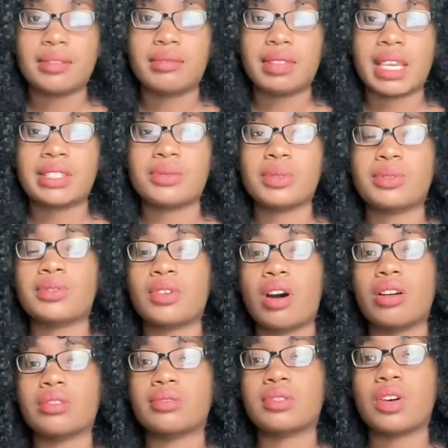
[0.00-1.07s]
that's what it was
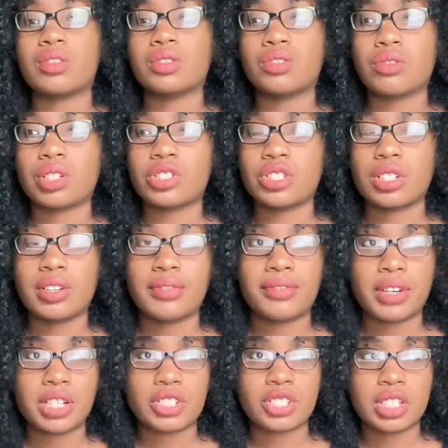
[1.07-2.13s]
called. It was called structure and
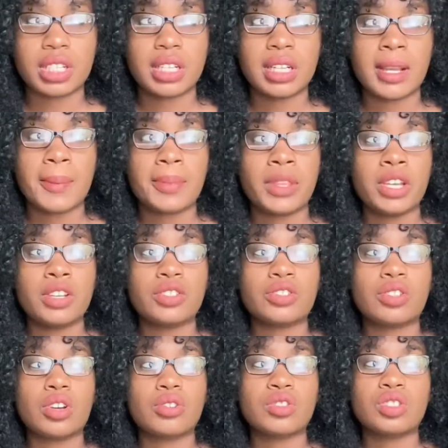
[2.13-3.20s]
function.
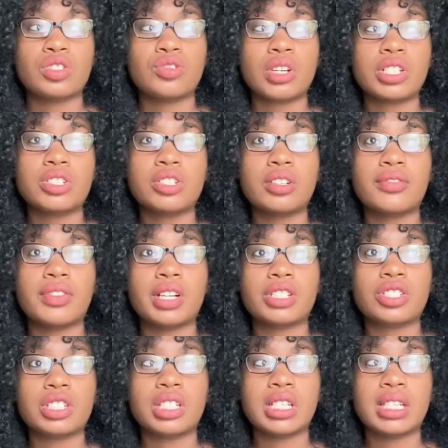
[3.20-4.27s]
So structure and
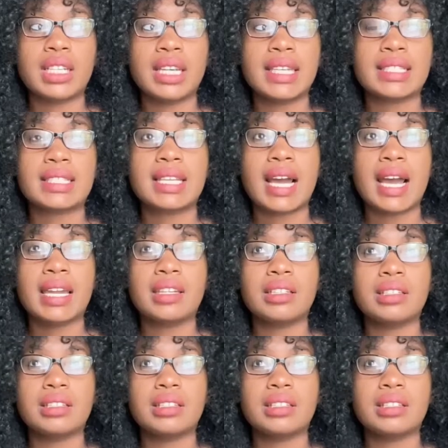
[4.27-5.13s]
function, it kind